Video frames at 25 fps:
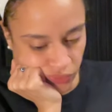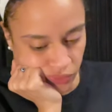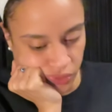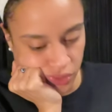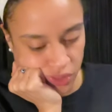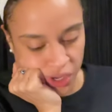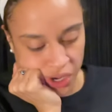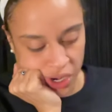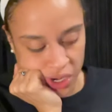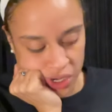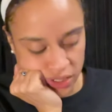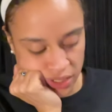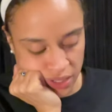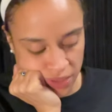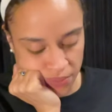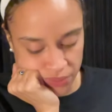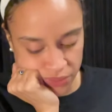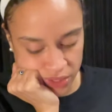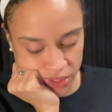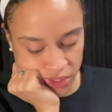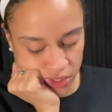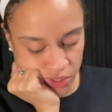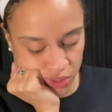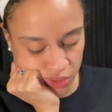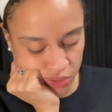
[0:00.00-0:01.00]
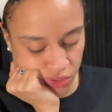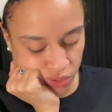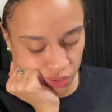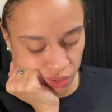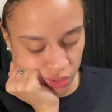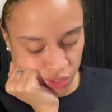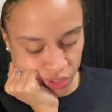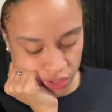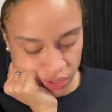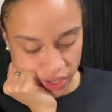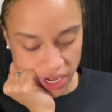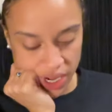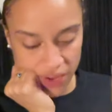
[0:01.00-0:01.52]
There's something you don't
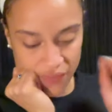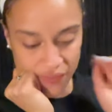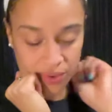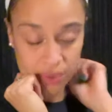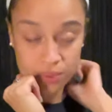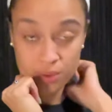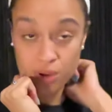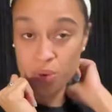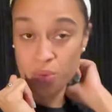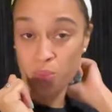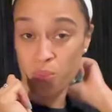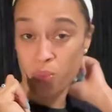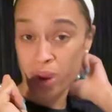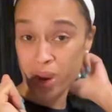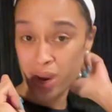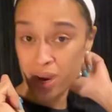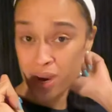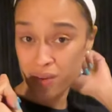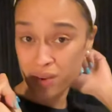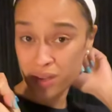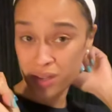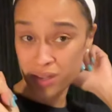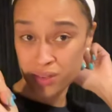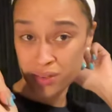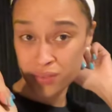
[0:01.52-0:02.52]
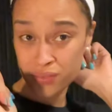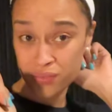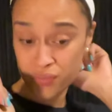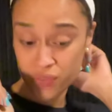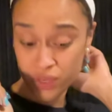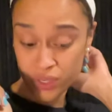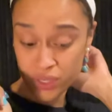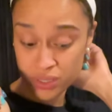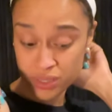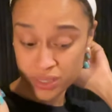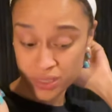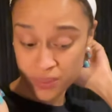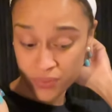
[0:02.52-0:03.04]
you're not even aware of.
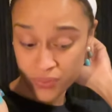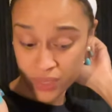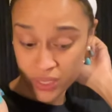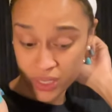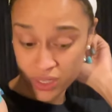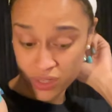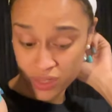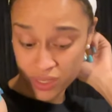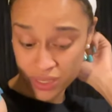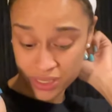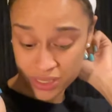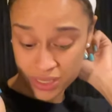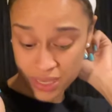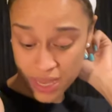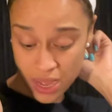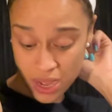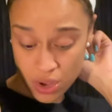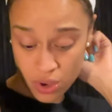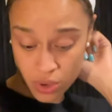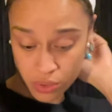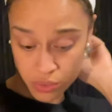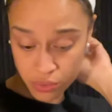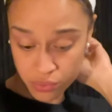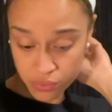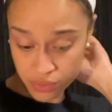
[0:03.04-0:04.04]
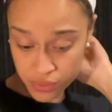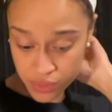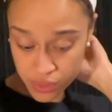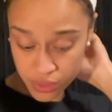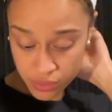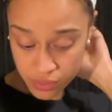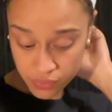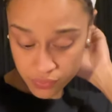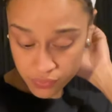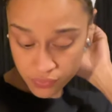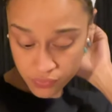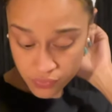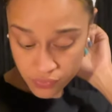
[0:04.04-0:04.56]
There's something here that's not over.
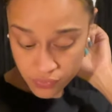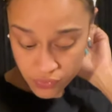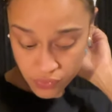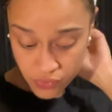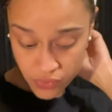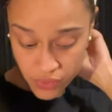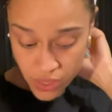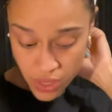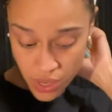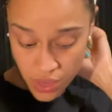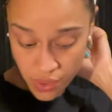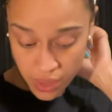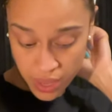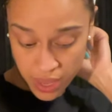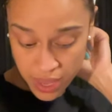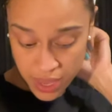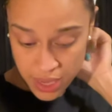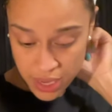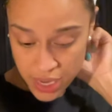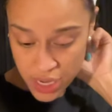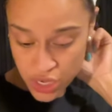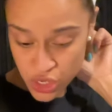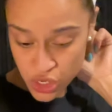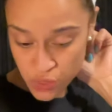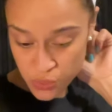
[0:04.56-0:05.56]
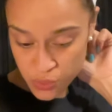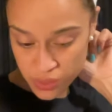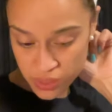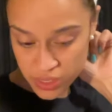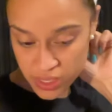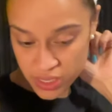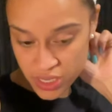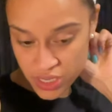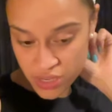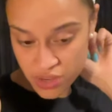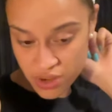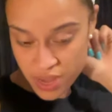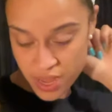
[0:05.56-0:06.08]
Okay? And you're
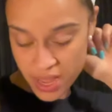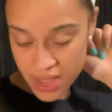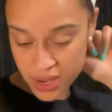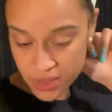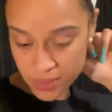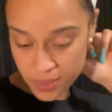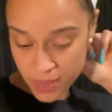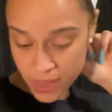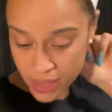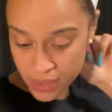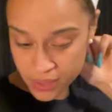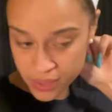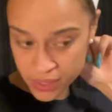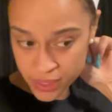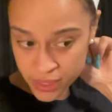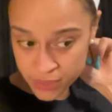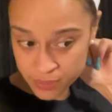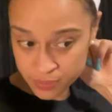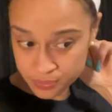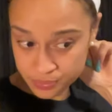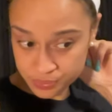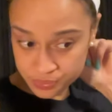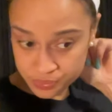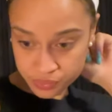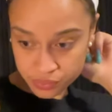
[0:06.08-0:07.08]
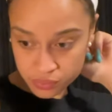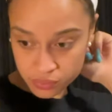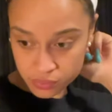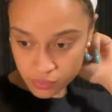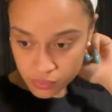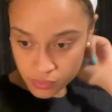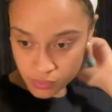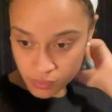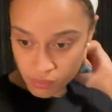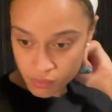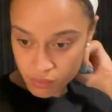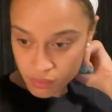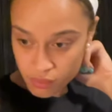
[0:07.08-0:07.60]
really in your head about it.
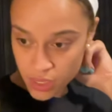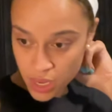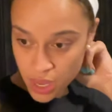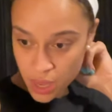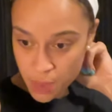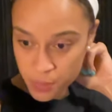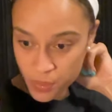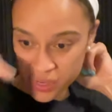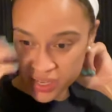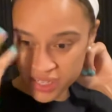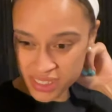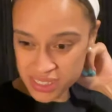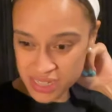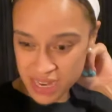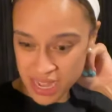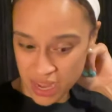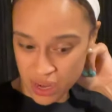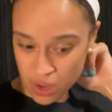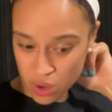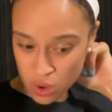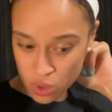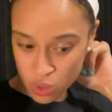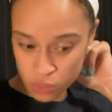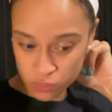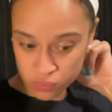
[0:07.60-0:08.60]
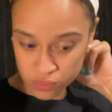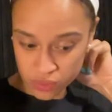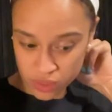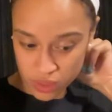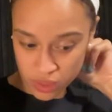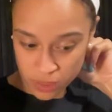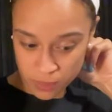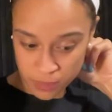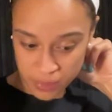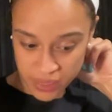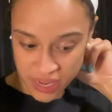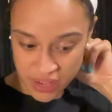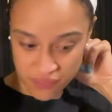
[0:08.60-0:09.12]
But it's not
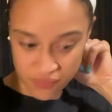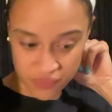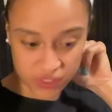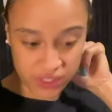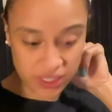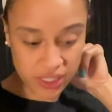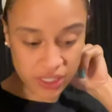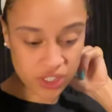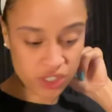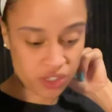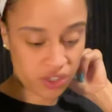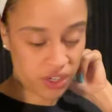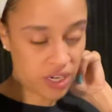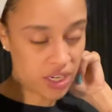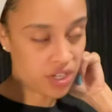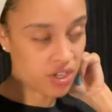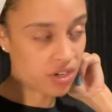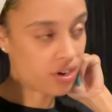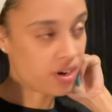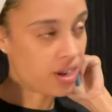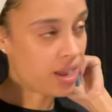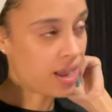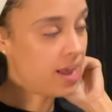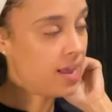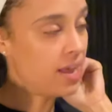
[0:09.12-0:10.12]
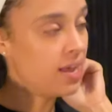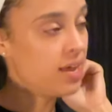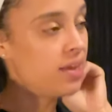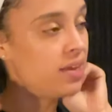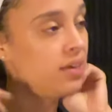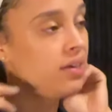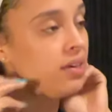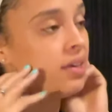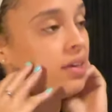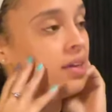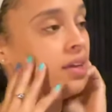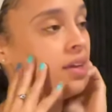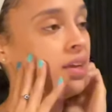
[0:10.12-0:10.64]
over. But I feel like you're in your
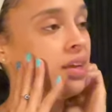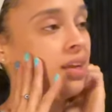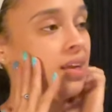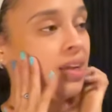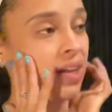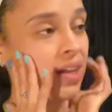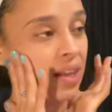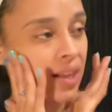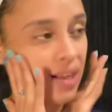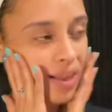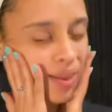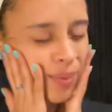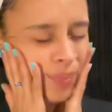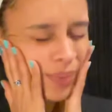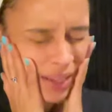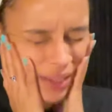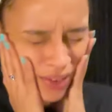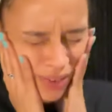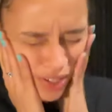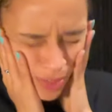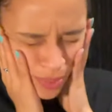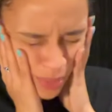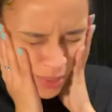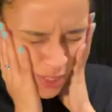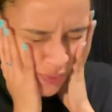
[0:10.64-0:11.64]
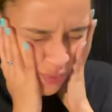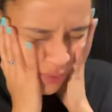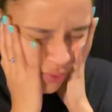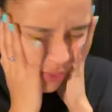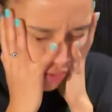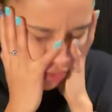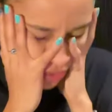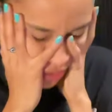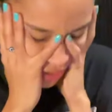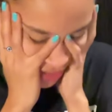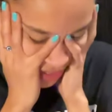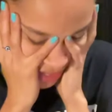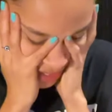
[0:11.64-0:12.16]
head about it, but if you
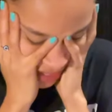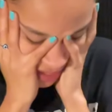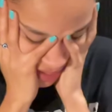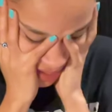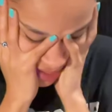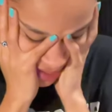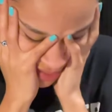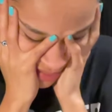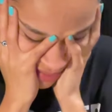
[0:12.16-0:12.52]
just like,